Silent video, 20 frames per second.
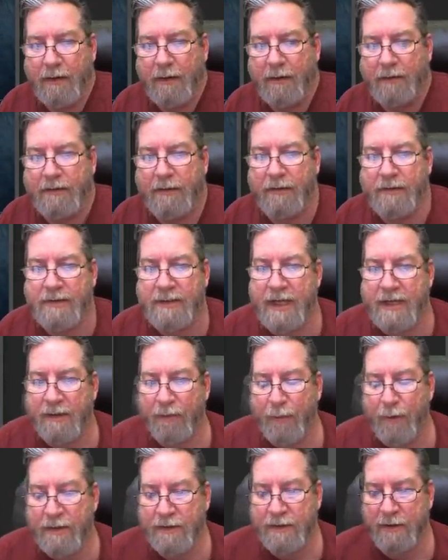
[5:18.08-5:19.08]
There's that
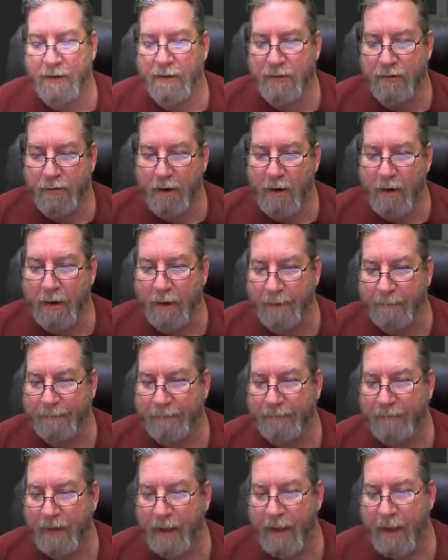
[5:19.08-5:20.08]
original drawing.
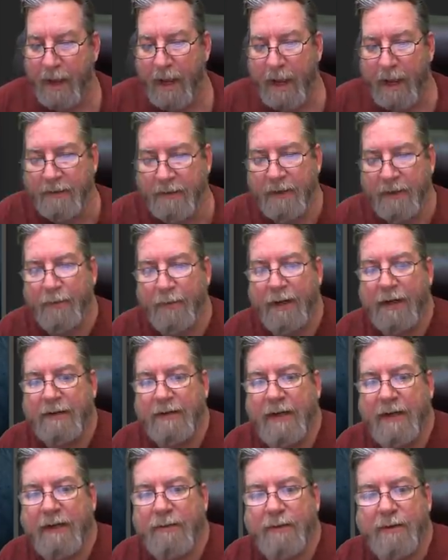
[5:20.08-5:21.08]
And then what I
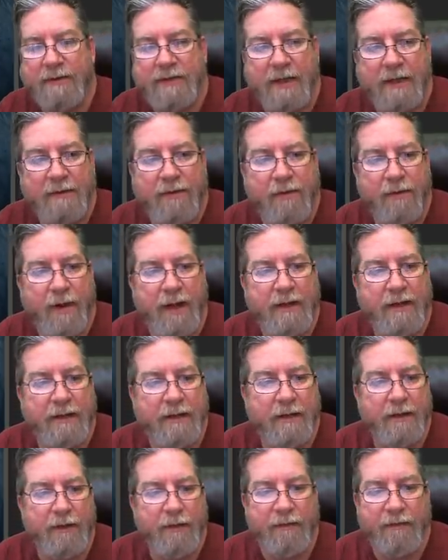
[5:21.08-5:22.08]
did was I created
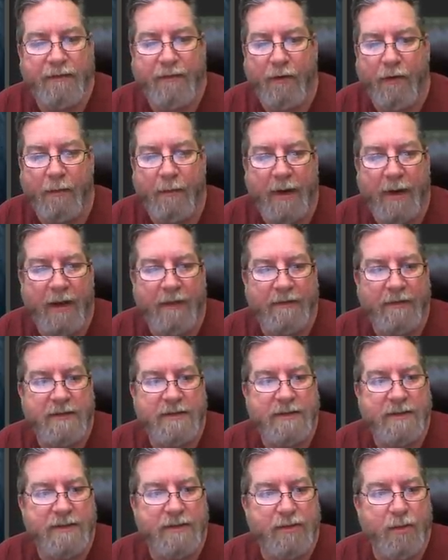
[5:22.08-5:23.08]
a new format. This
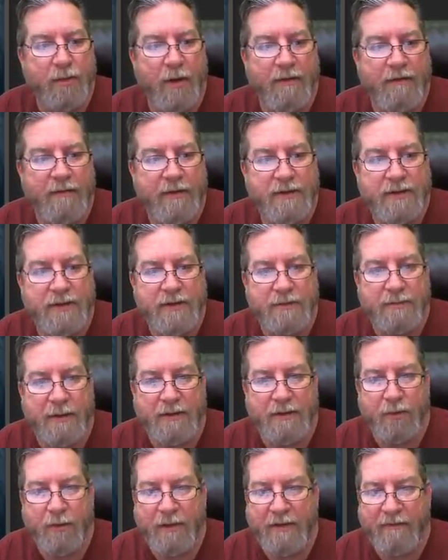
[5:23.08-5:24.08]
is 12 inches by
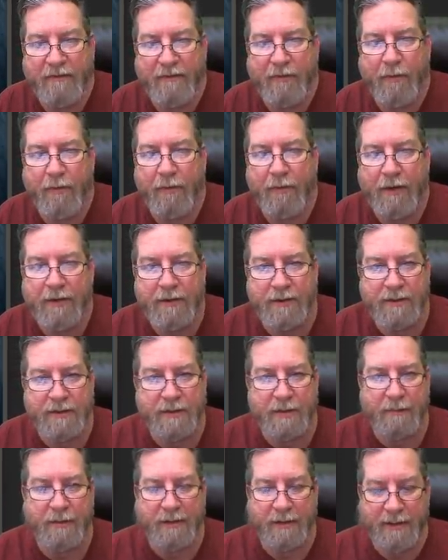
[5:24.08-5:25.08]
24 inches,
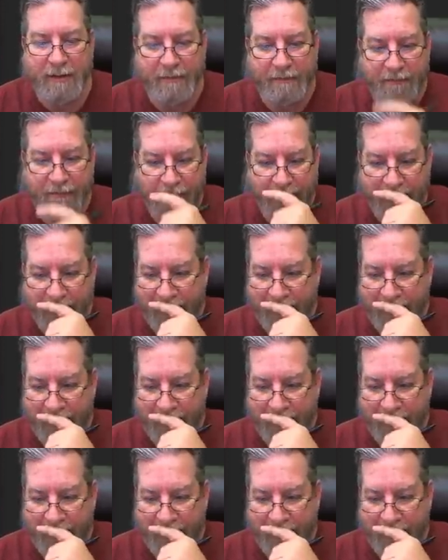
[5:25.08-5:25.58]
I believe.